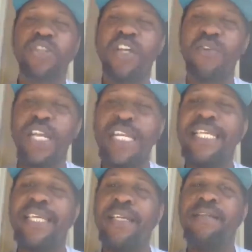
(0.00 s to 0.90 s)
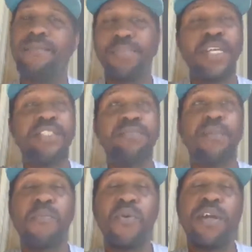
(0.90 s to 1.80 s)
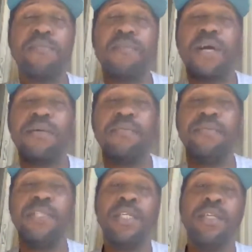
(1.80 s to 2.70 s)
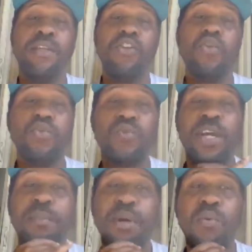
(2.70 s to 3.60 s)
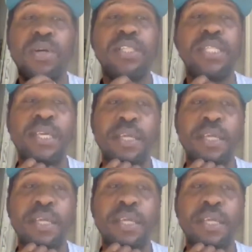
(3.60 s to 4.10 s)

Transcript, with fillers: try to do that again. Plus, my boy, my dude was right about one